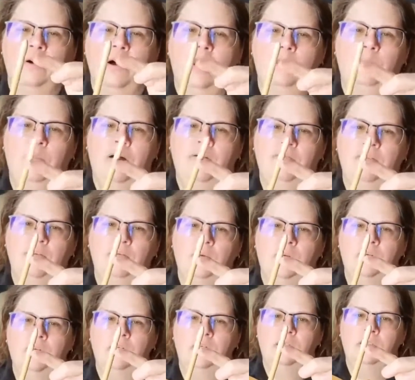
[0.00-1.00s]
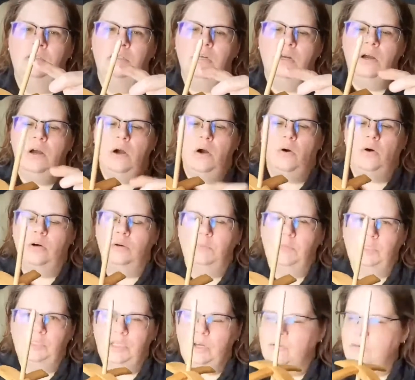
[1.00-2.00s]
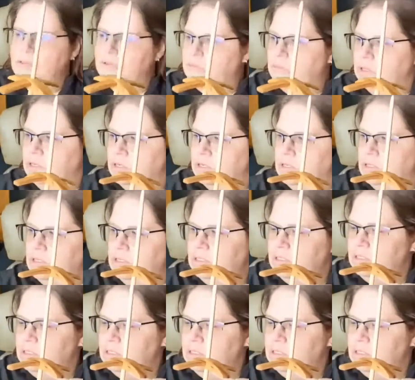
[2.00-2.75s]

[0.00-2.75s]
above the whirl or below the whirl,